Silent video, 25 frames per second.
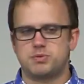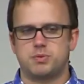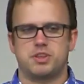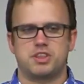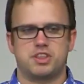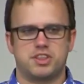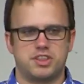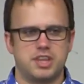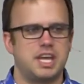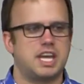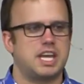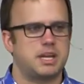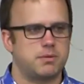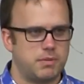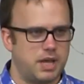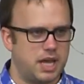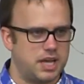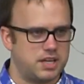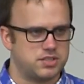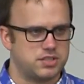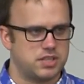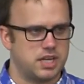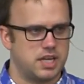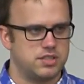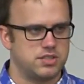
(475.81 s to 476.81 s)
sometimes we think it
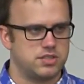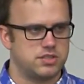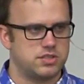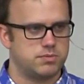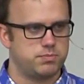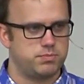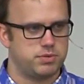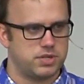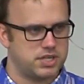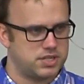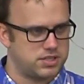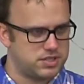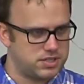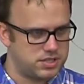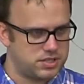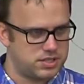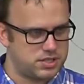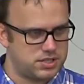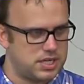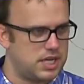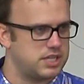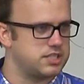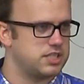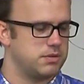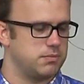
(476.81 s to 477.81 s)
makes sense, but
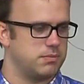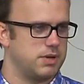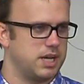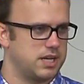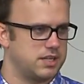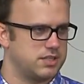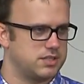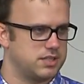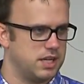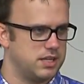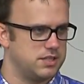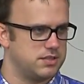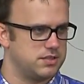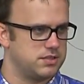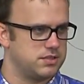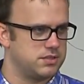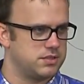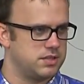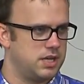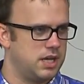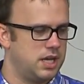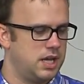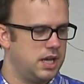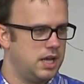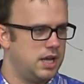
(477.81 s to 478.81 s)
it doesn't make
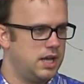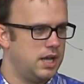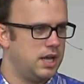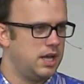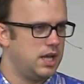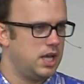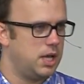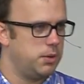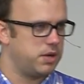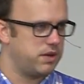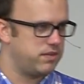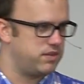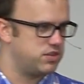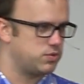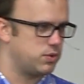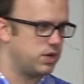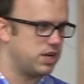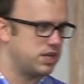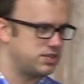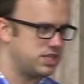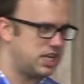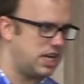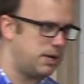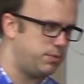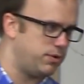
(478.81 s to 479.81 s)
sense. Let me give just
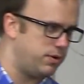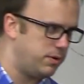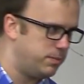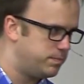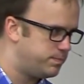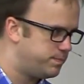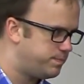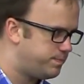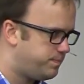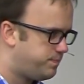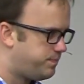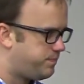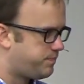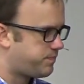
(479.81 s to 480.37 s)
one example.